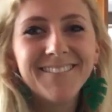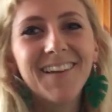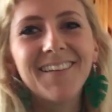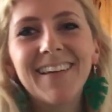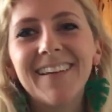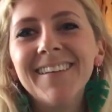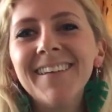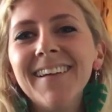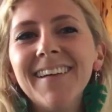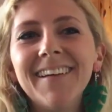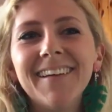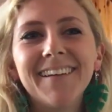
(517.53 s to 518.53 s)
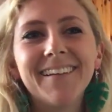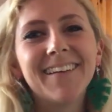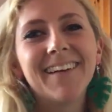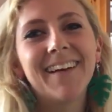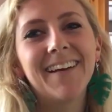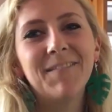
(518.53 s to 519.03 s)
Joking.
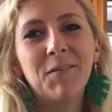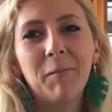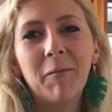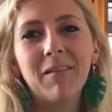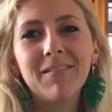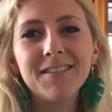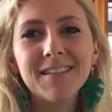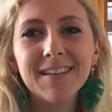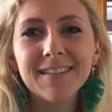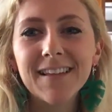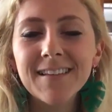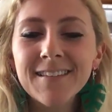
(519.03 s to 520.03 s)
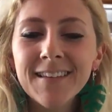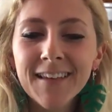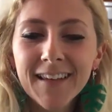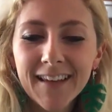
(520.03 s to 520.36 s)
I hope my mum never sees these.